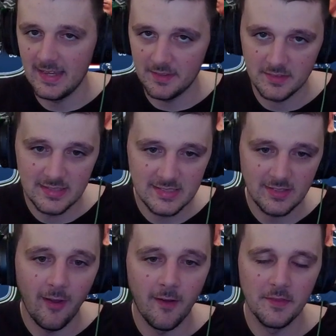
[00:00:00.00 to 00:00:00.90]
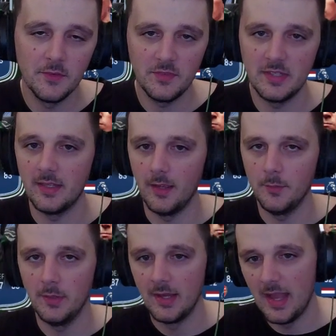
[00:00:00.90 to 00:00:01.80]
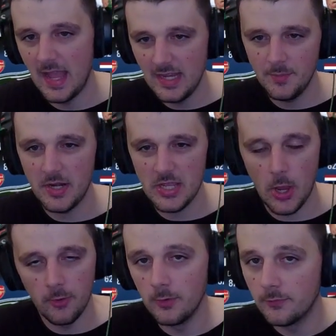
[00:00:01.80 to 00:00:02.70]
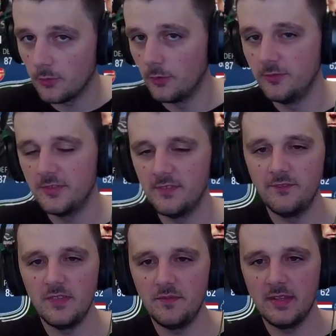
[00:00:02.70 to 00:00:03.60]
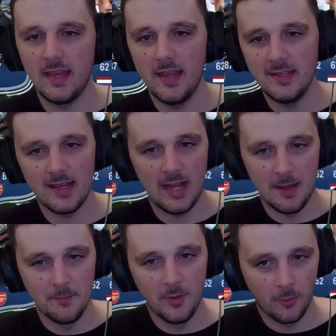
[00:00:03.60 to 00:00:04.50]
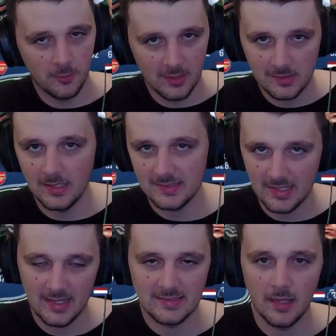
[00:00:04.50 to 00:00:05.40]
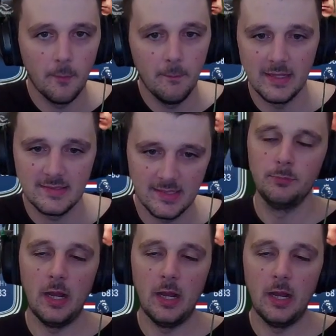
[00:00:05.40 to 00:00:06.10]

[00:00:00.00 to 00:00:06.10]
at the start of the video, anybody over 150k, I'm not going to class as meta.